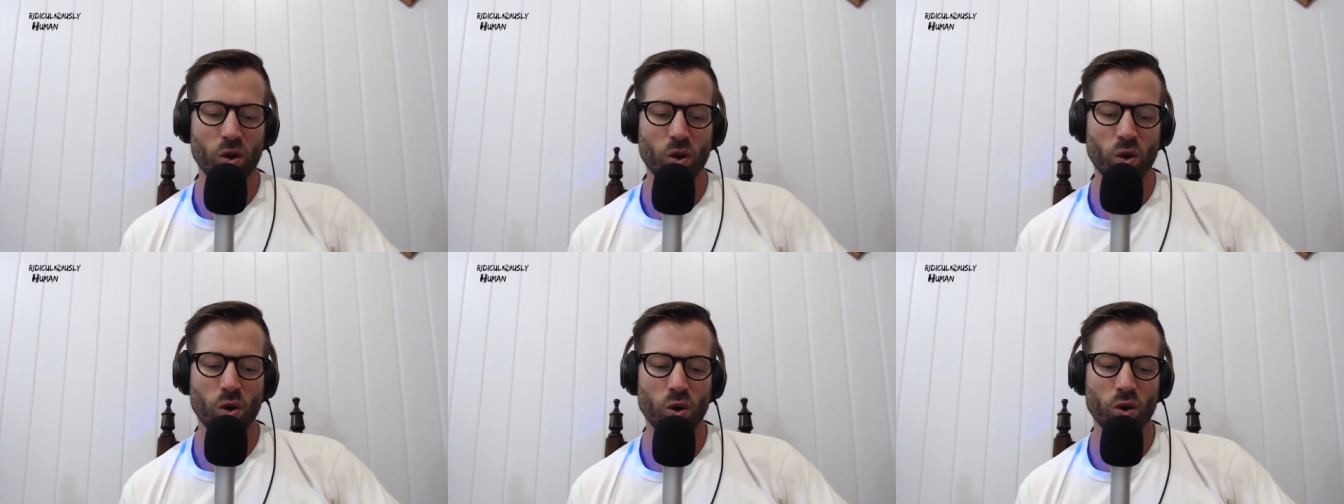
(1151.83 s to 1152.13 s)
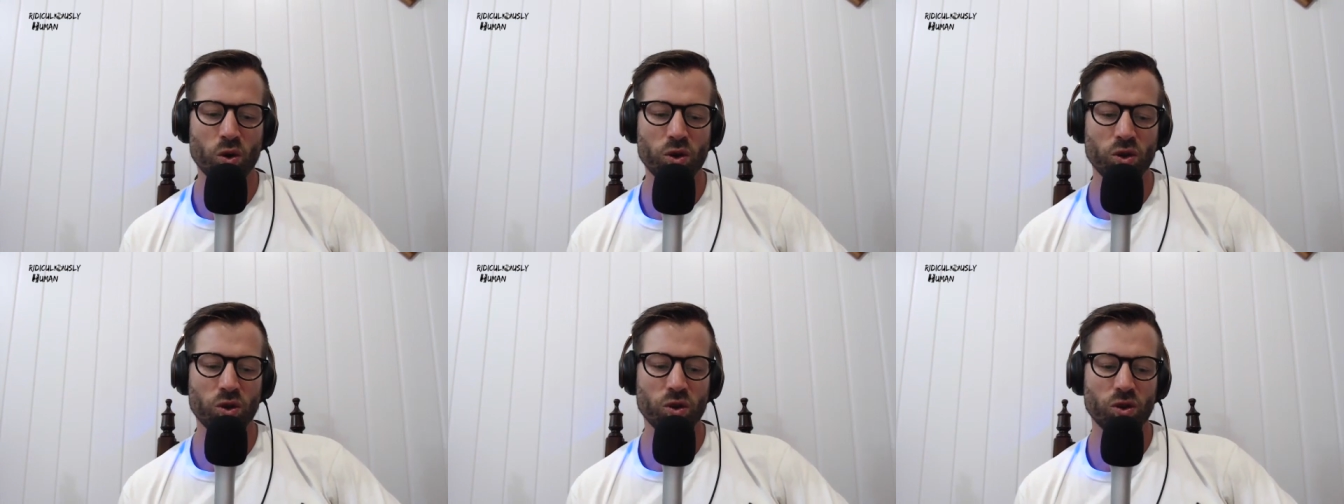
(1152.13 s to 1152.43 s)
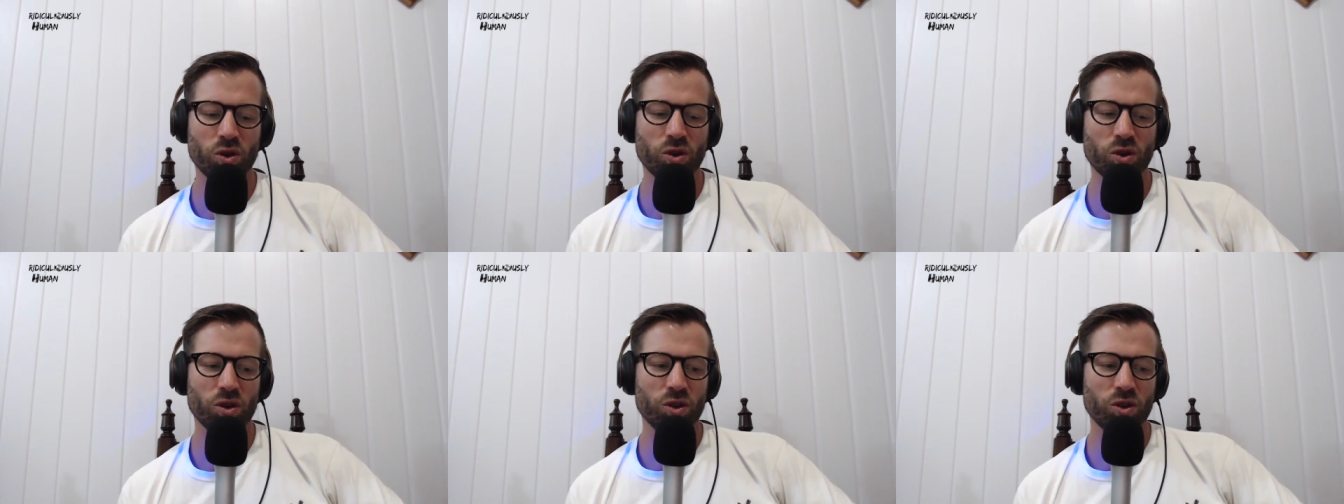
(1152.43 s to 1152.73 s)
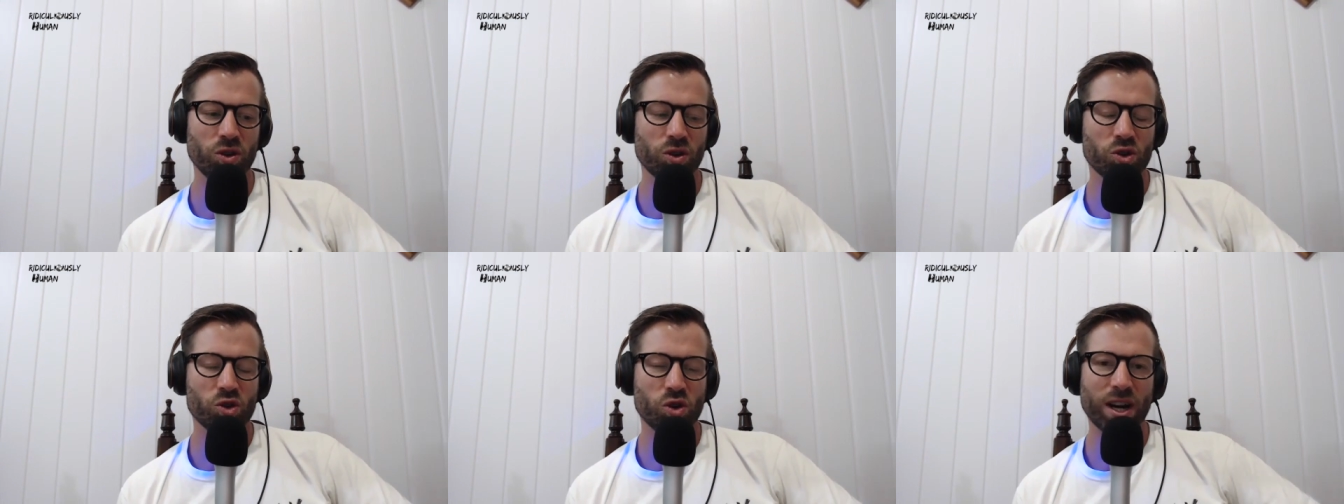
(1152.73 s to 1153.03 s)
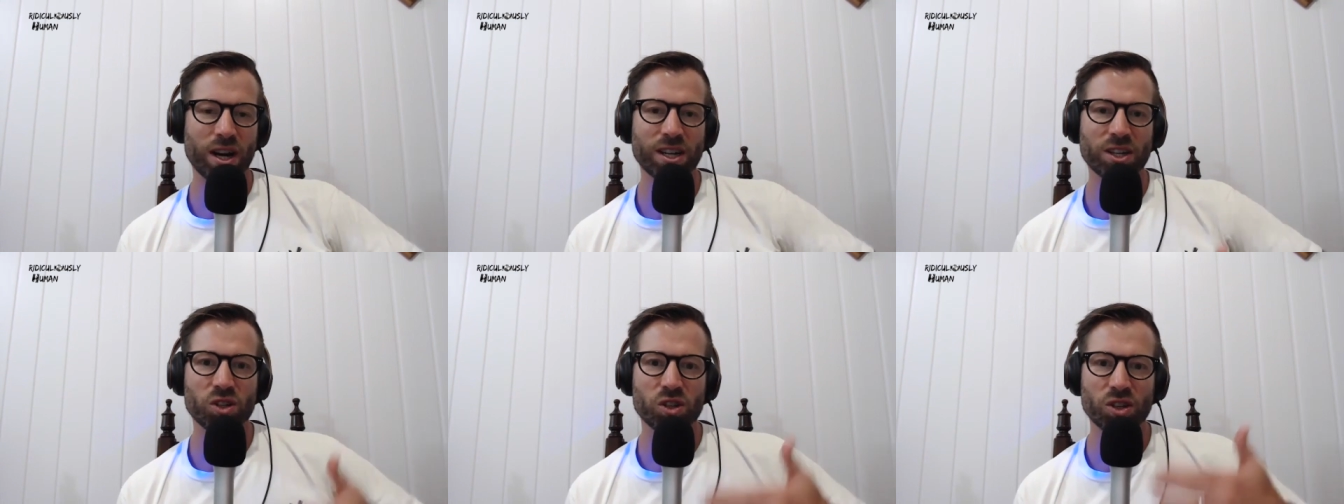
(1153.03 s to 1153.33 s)
or you're you're
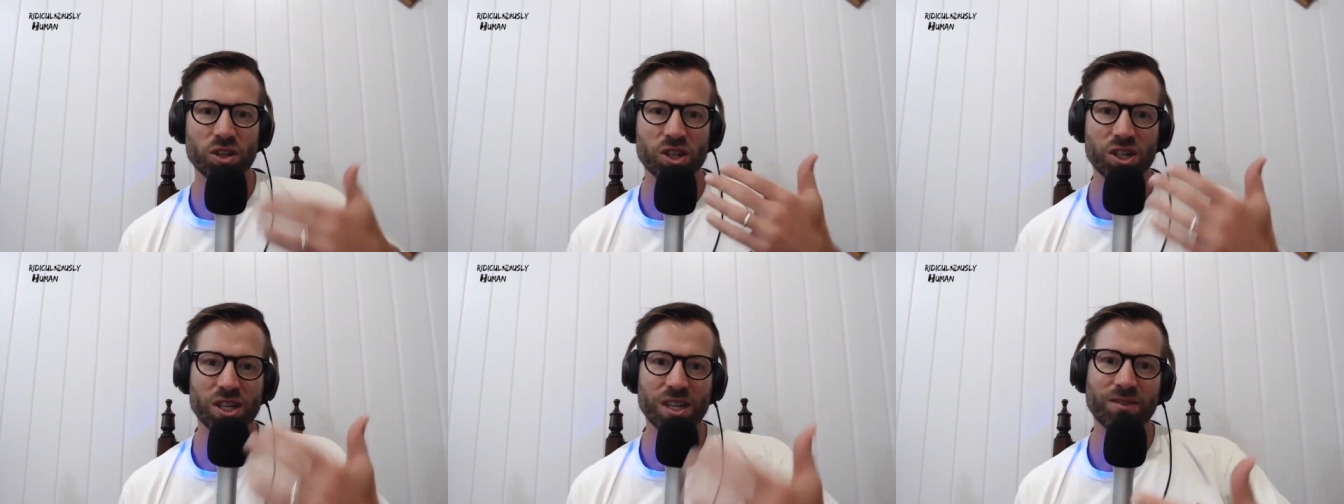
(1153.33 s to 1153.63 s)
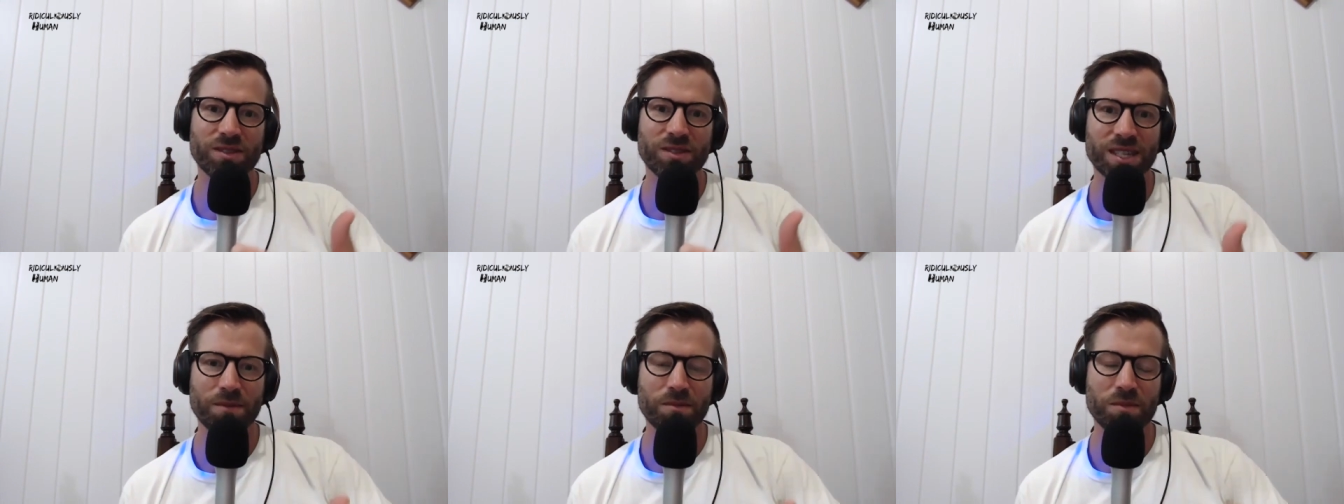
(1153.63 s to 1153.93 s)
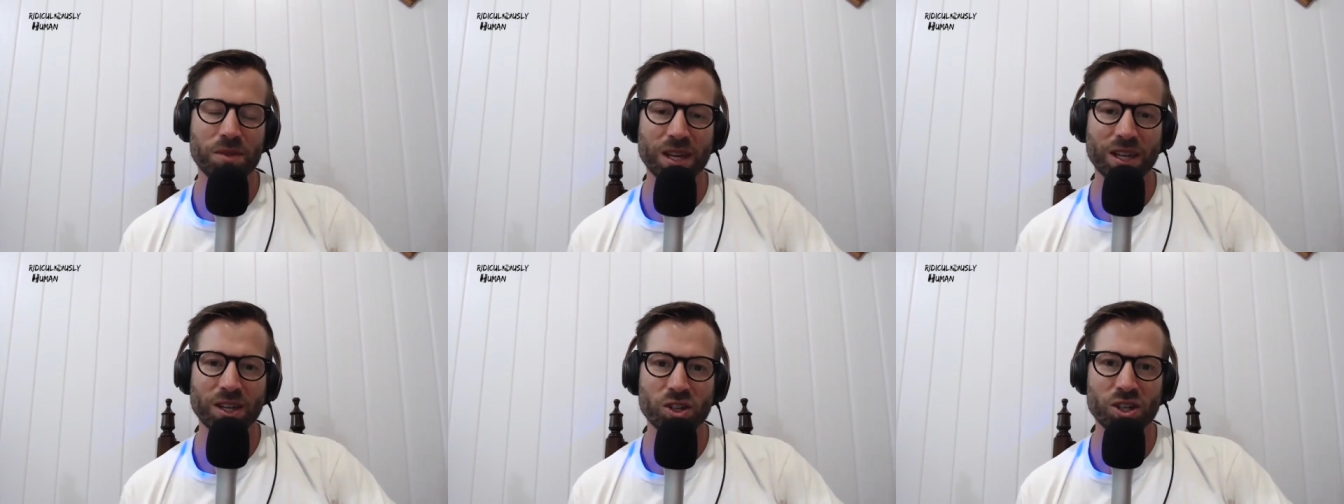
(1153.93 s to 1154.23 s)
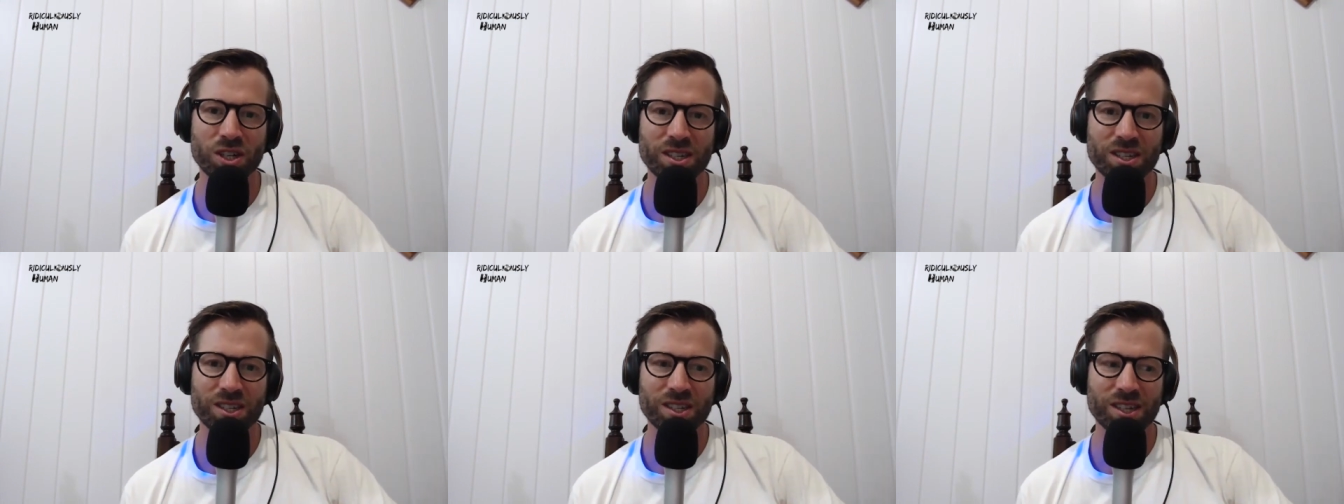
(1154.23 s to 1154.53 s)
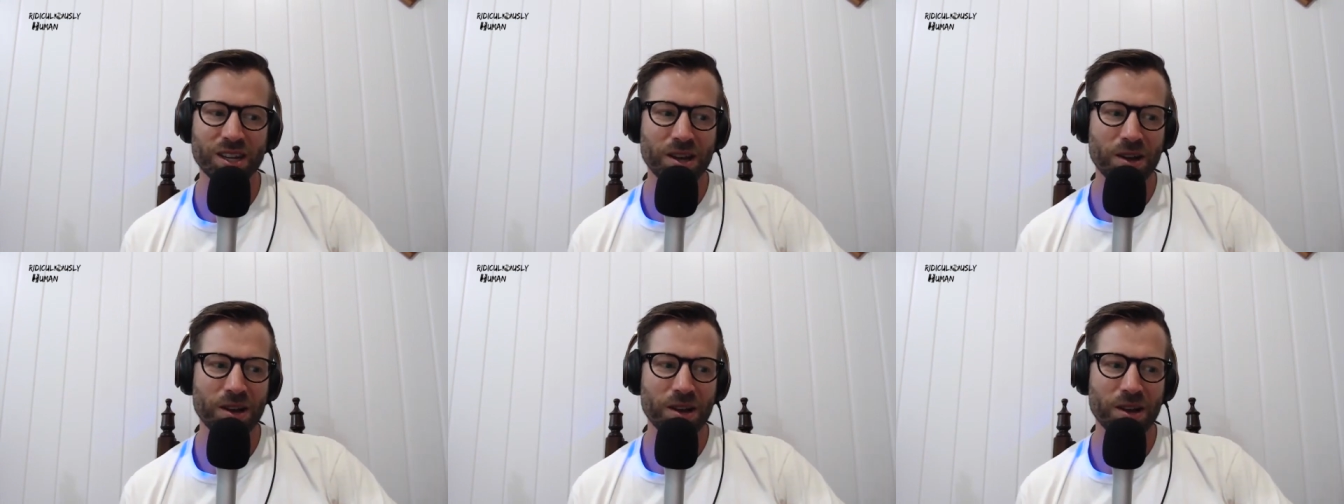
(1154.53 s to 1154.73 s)
trying to achieve something, just